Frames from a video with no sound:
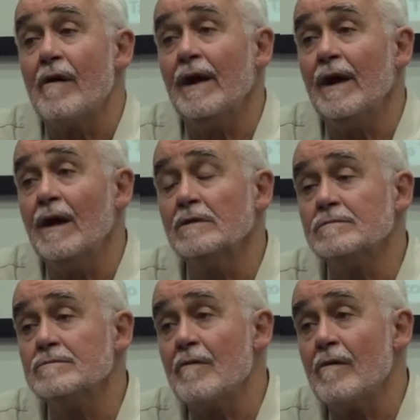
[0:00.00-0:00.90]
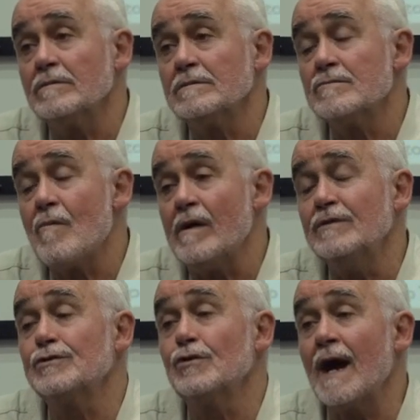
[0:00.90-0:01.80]

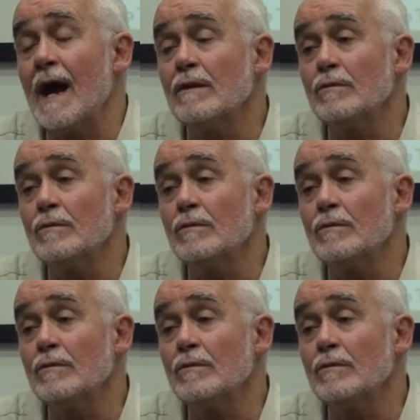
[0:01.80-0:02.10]
Storaro